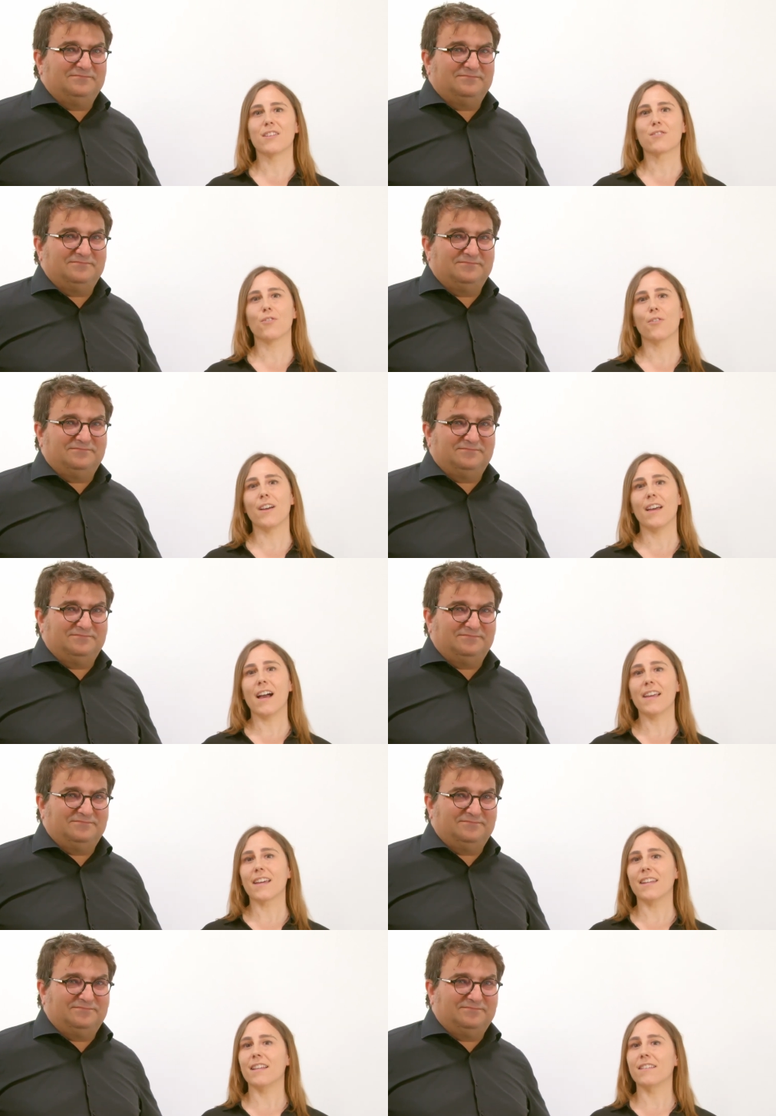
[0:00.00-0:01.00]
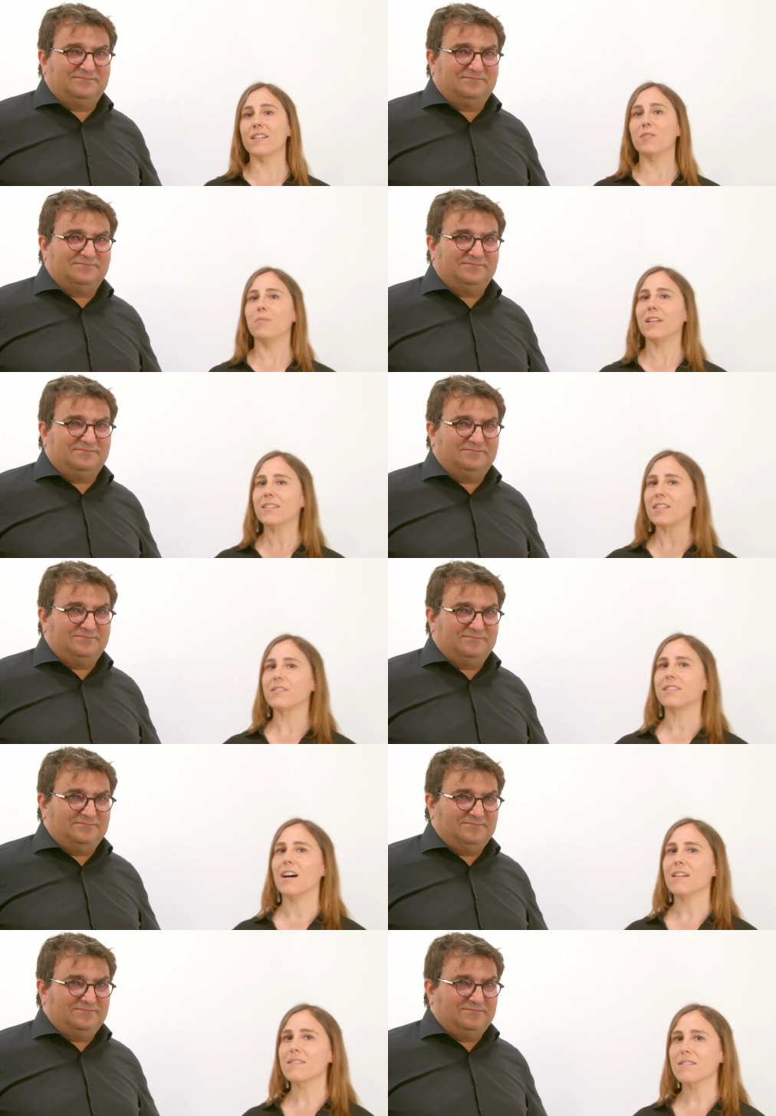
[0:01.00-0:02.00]
Speaker 1: So AI can handle repetitive
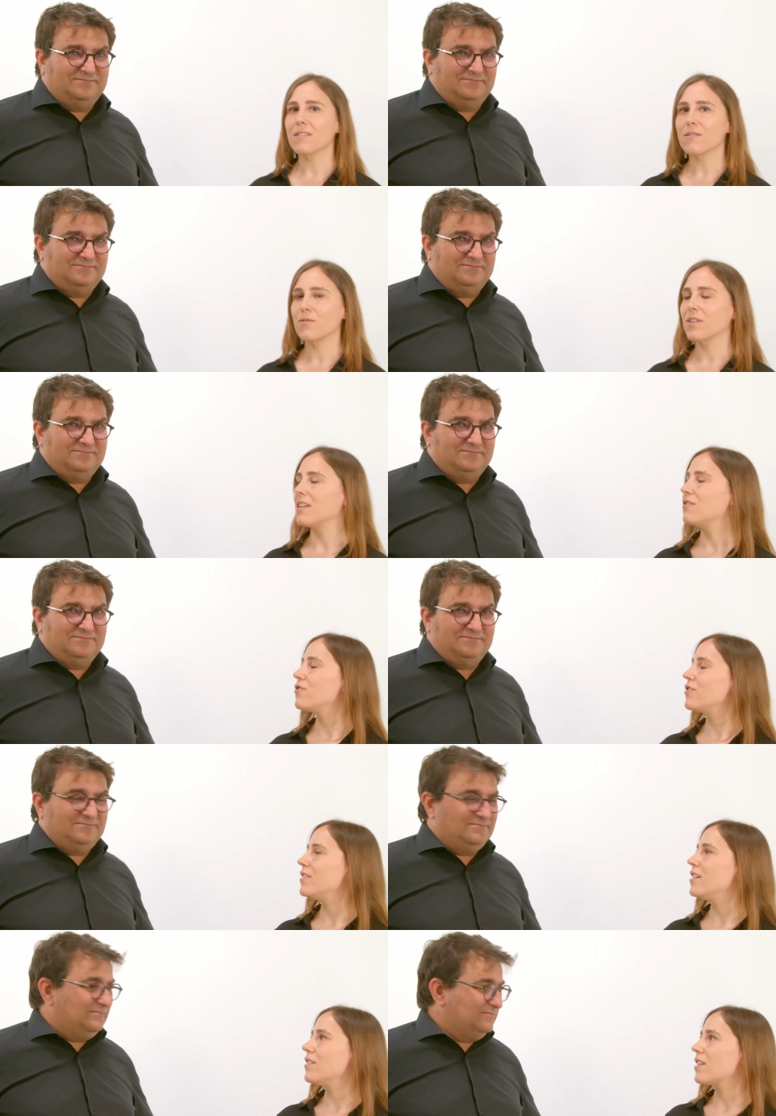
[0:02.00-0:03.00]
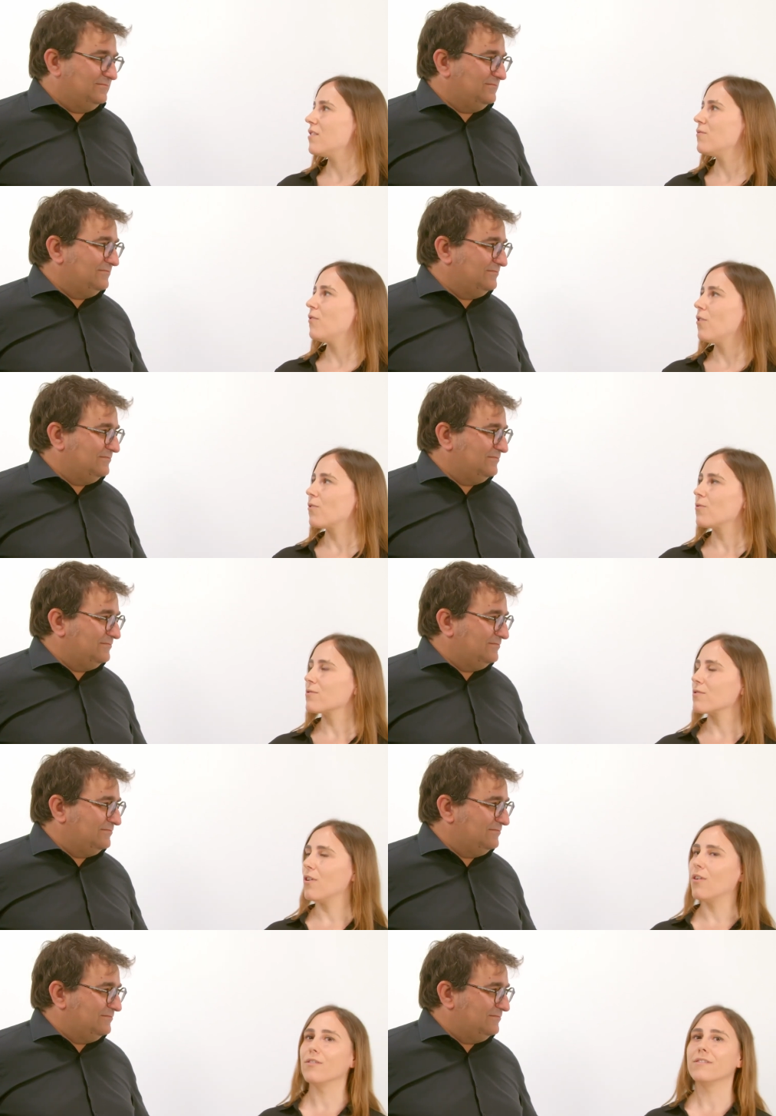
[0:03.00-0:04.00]
tasks, so can engineer can focus
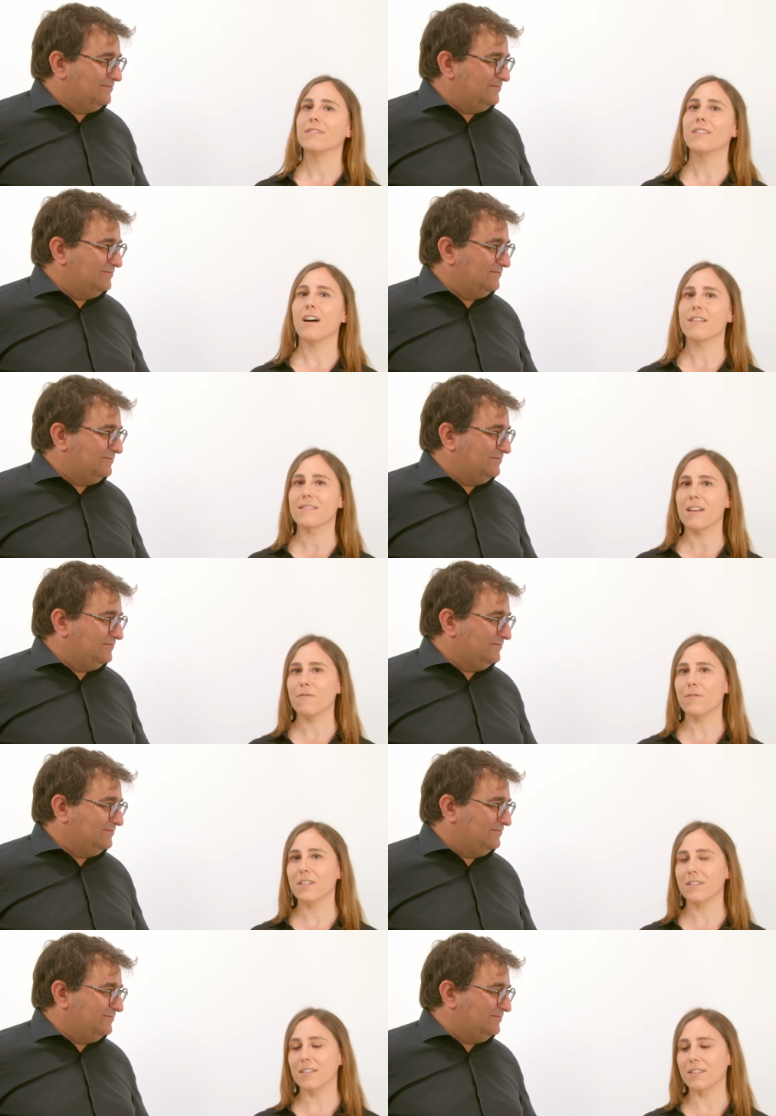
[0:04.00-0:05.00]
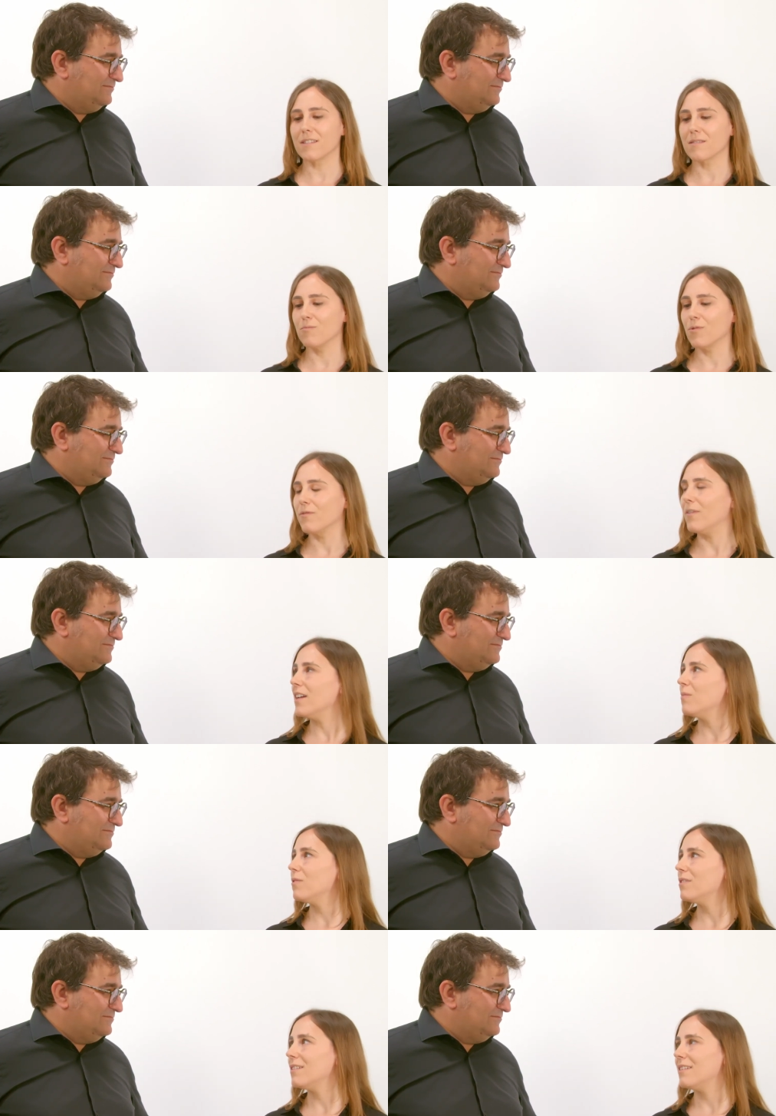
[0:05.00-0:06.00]
on uh, something that is more
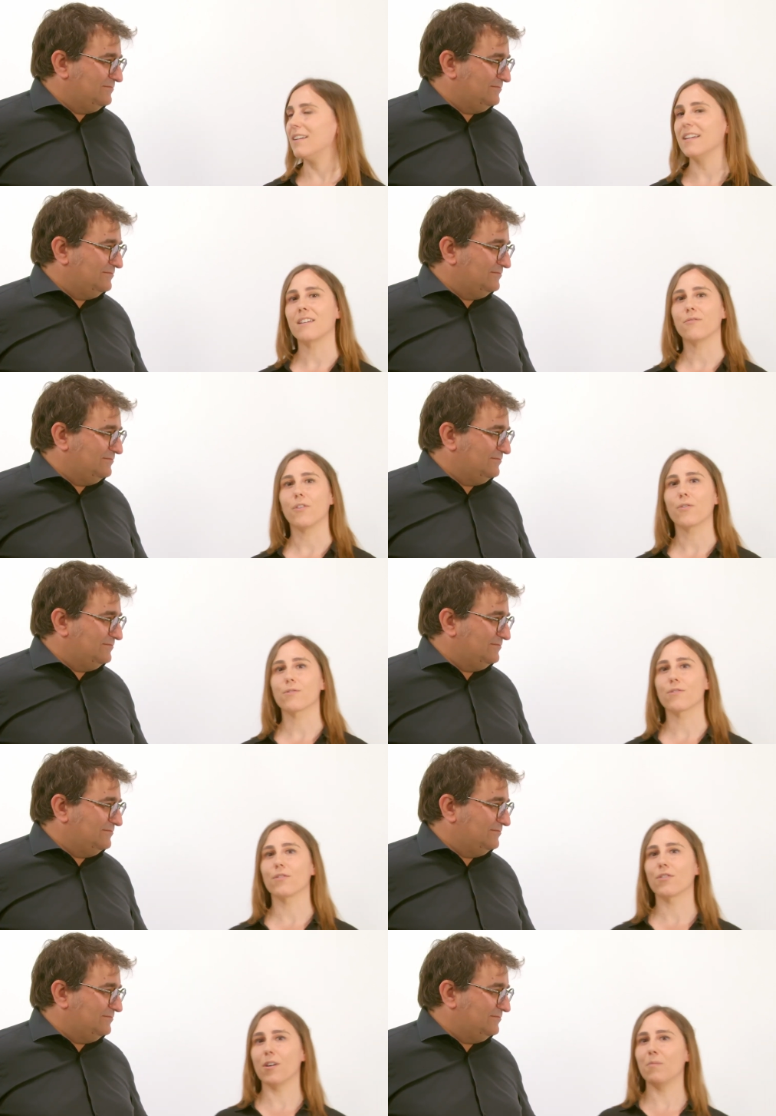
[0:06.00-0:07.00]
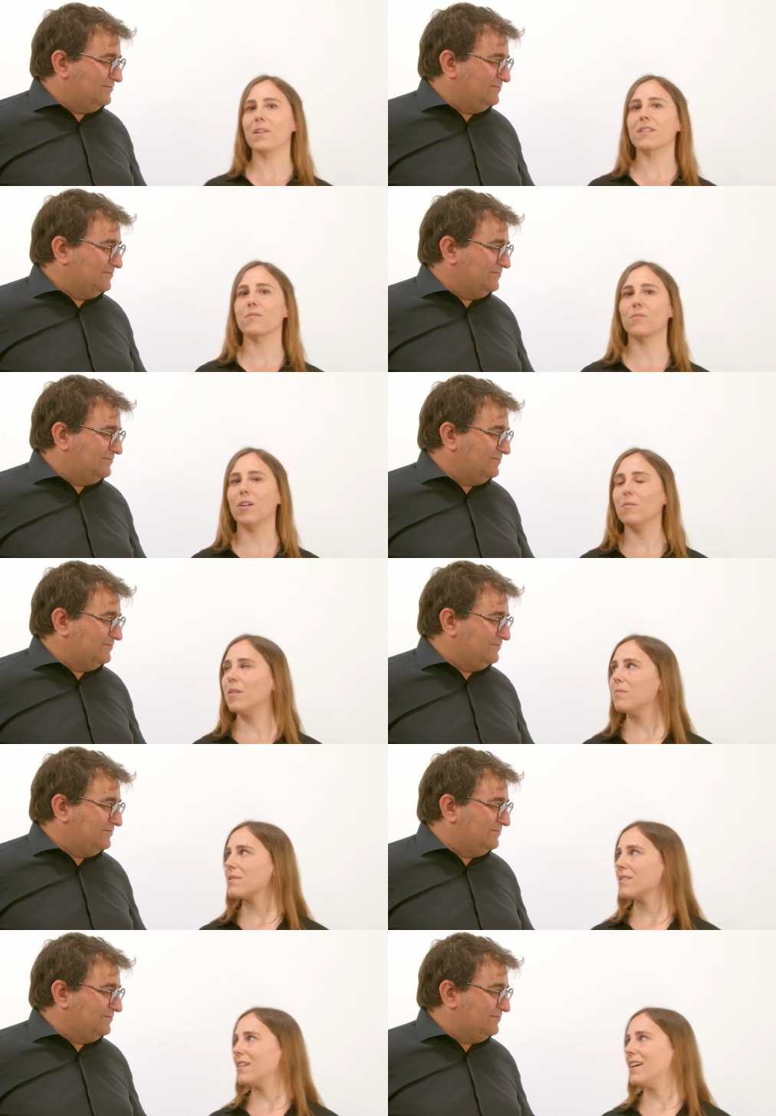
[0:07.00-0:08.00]
valuable, like focus on complex
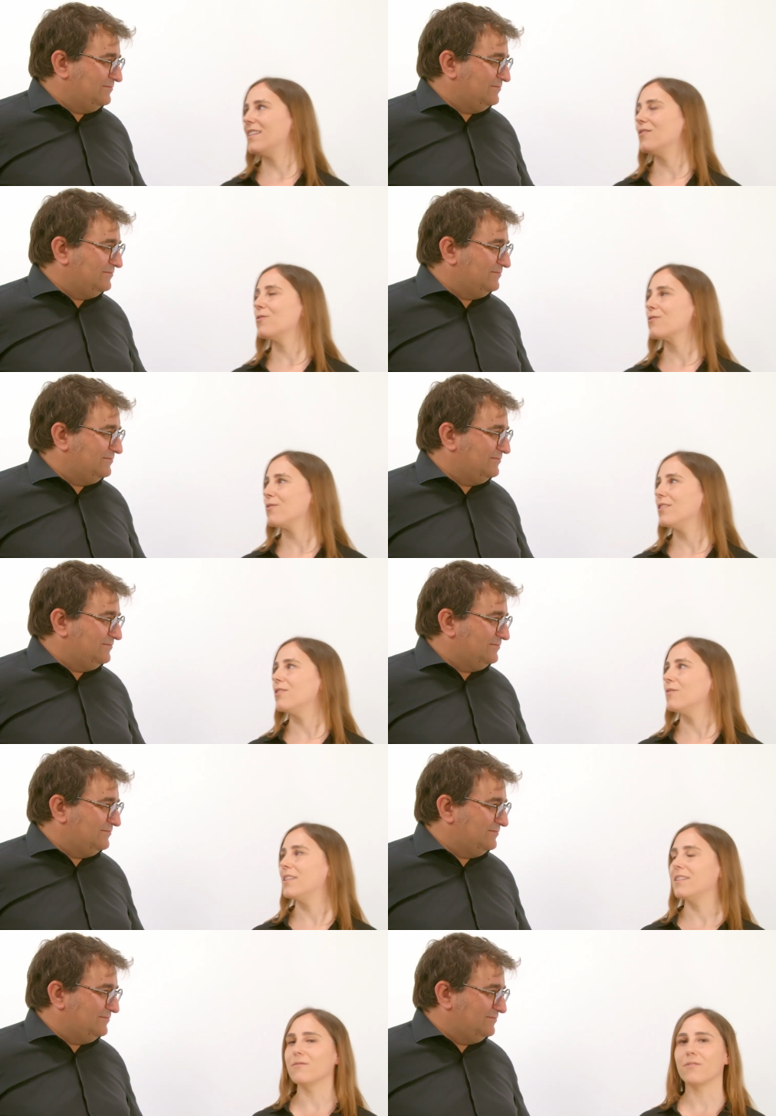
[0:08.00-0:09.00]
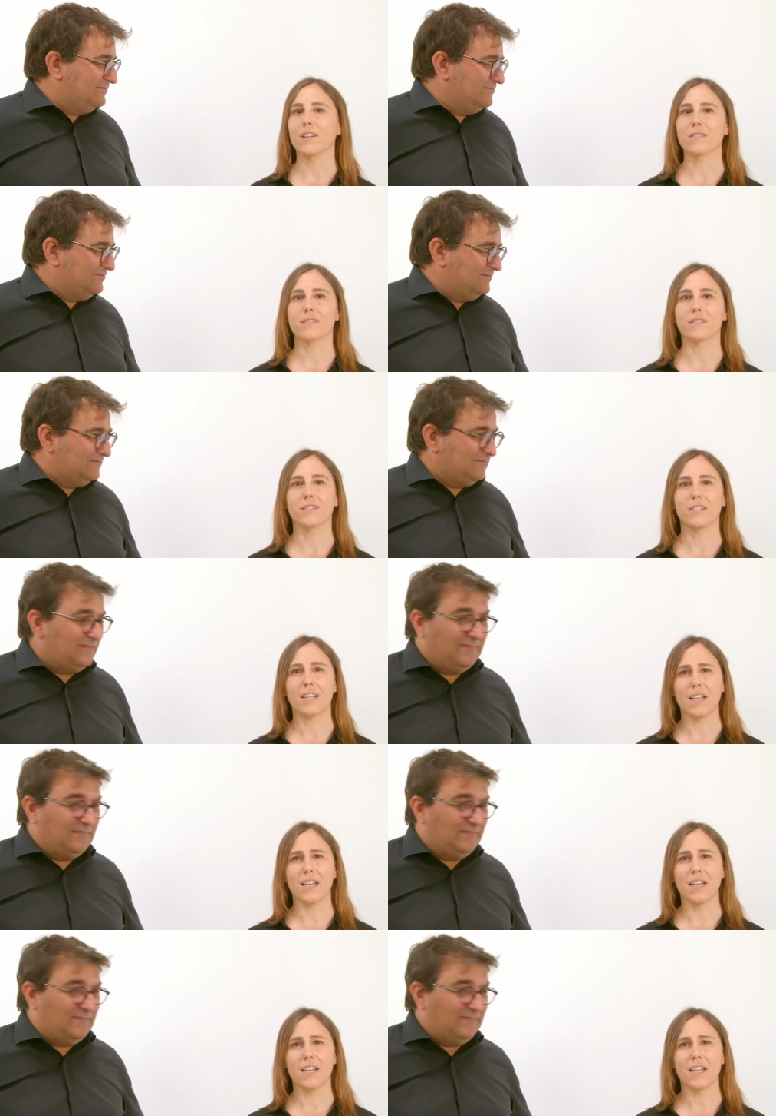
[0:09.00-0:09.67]
problems and also innovating faster.